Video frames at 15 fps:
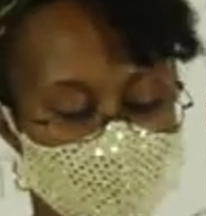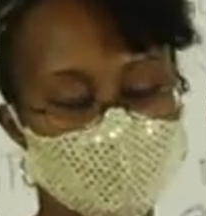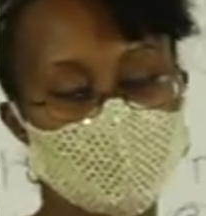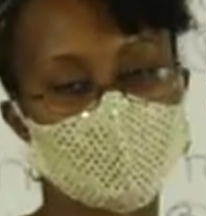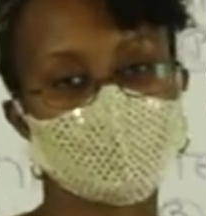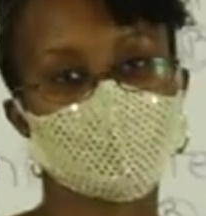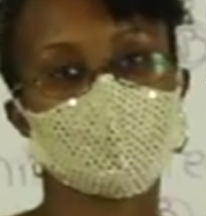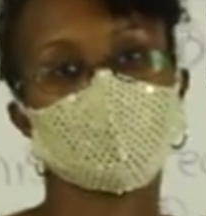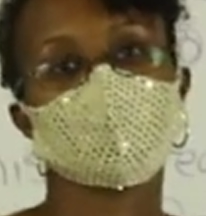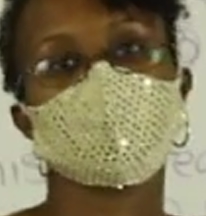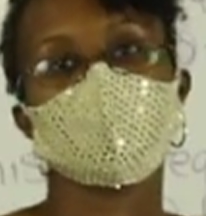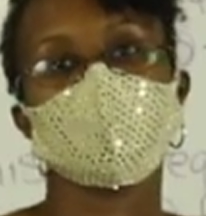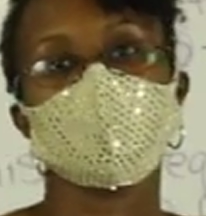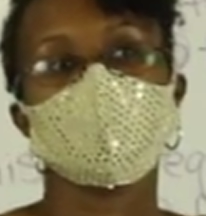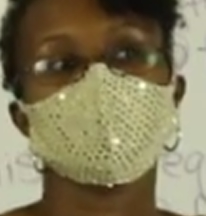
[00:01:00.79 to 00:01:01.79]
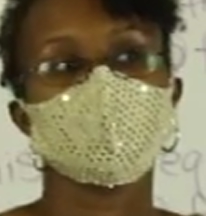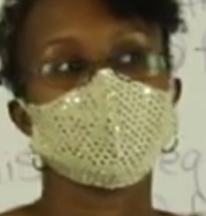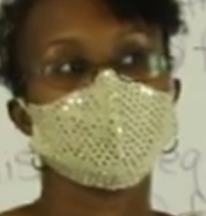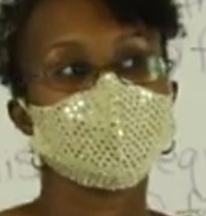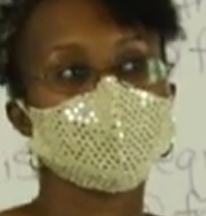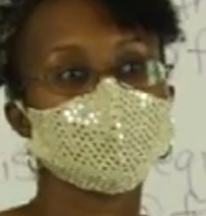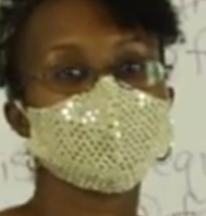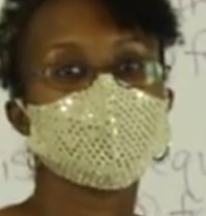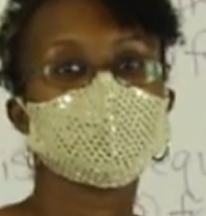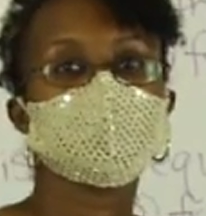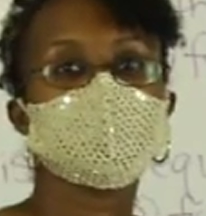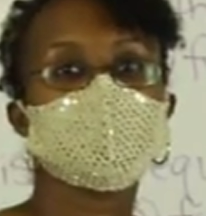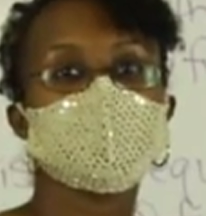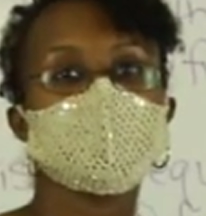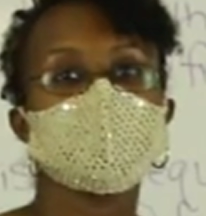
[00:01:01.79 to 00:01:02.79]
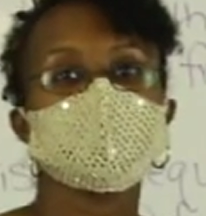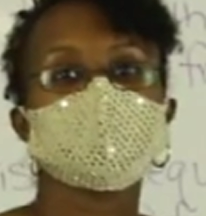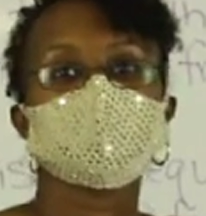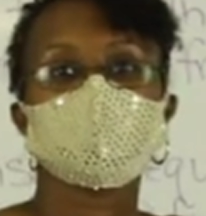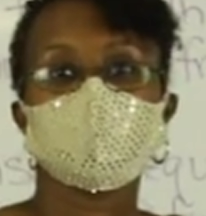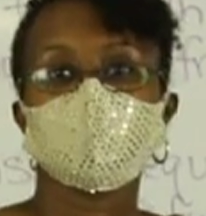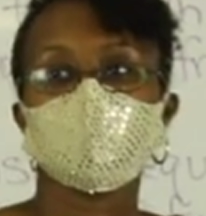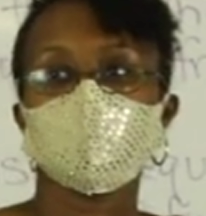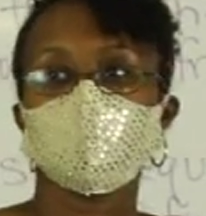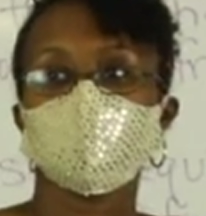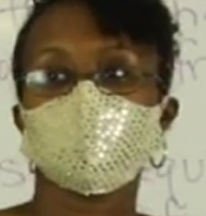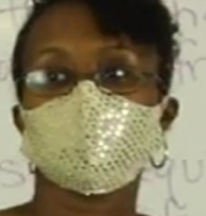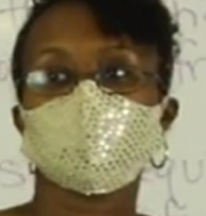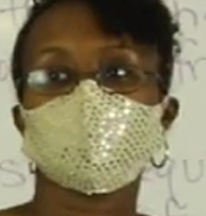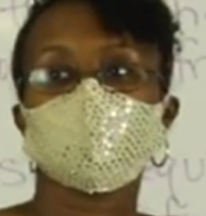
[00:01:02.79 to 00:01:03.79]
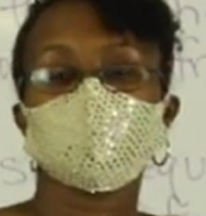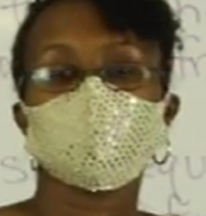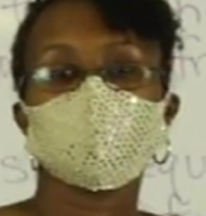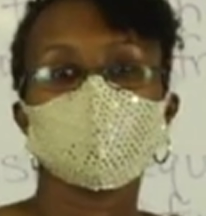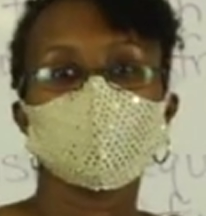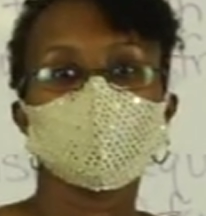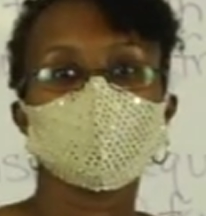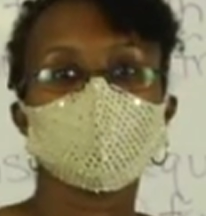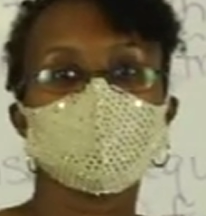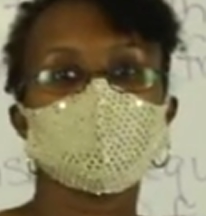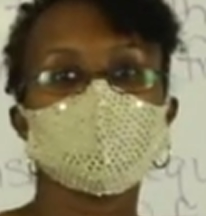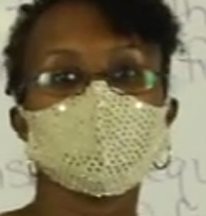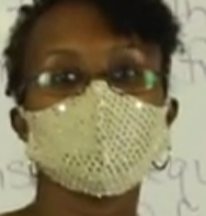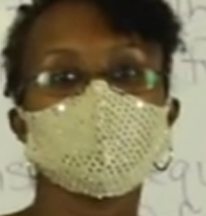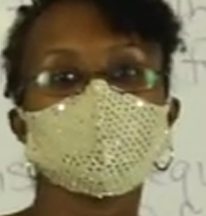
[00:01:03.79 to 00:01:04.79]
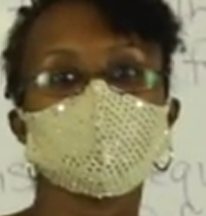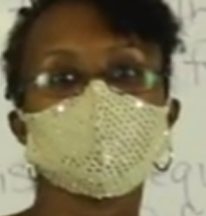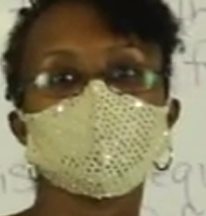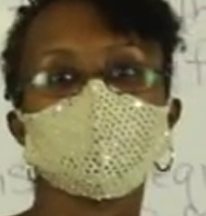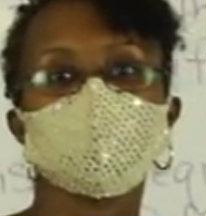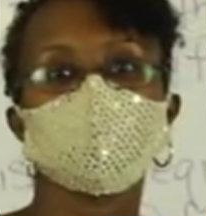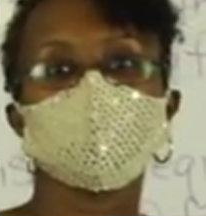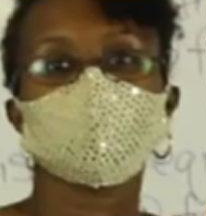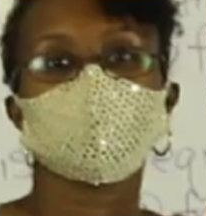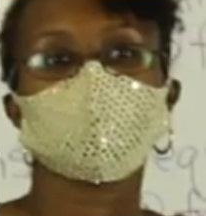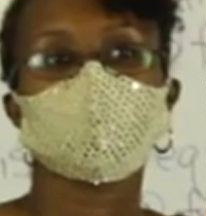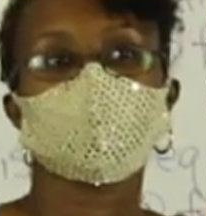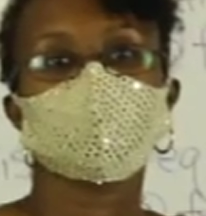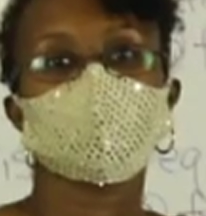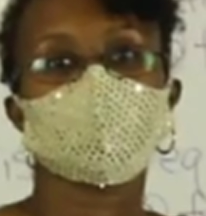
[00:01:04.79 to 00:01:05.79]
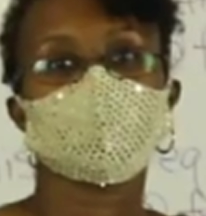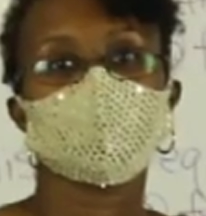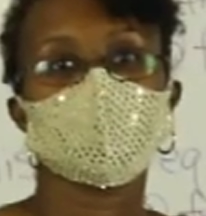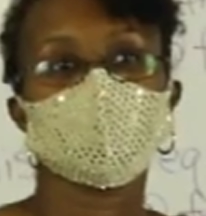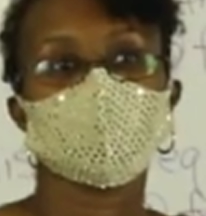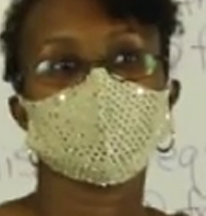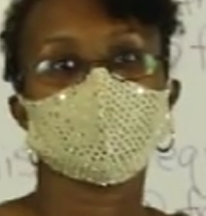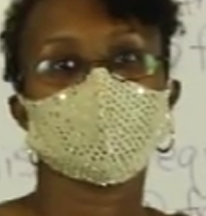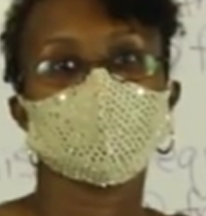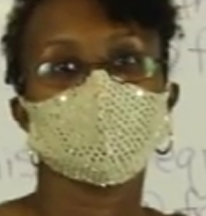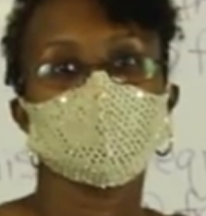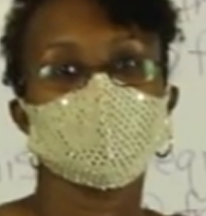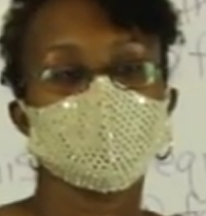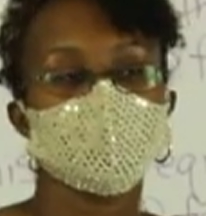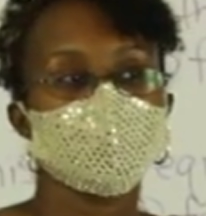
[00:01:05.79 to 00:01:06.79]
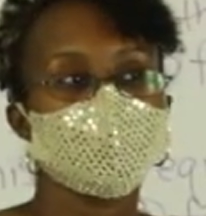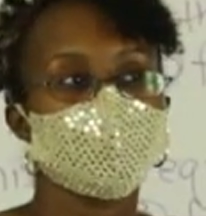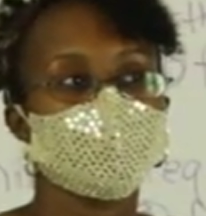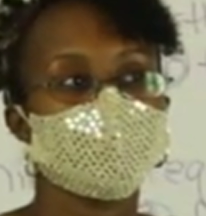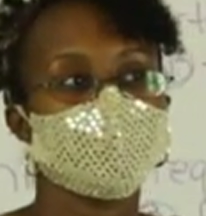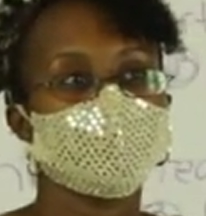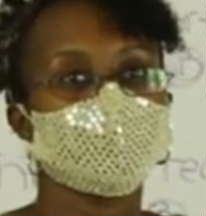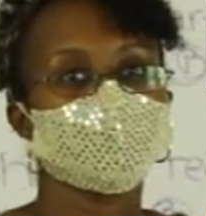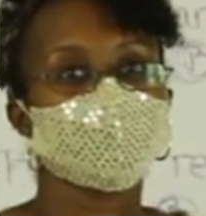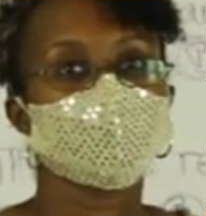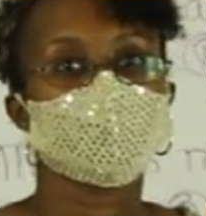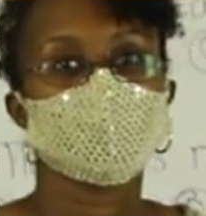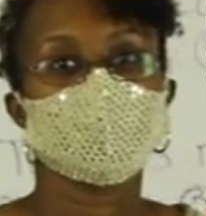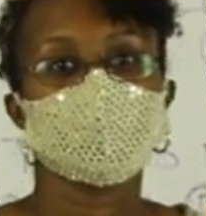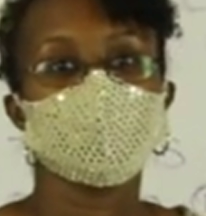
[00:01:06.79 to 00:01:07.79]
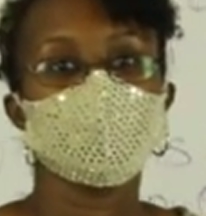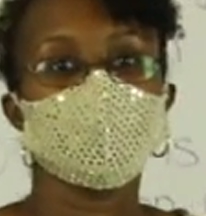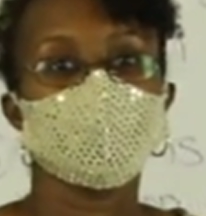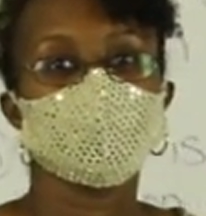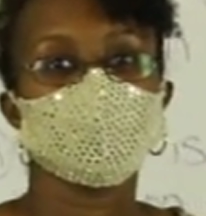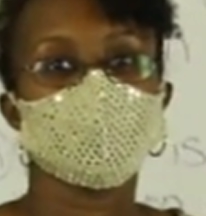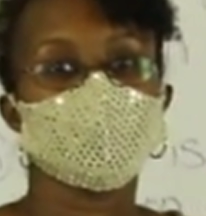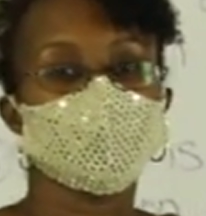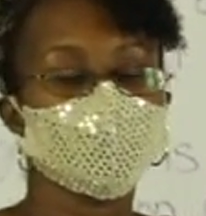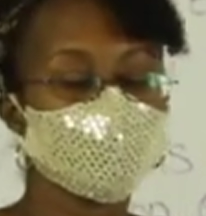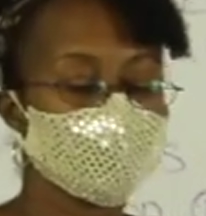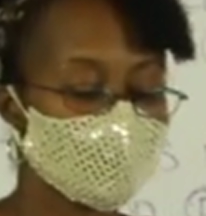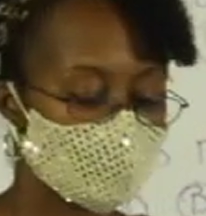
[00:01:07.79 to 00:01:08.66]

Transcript: strategies, because science, you really need to know your subject matter. So if you don't know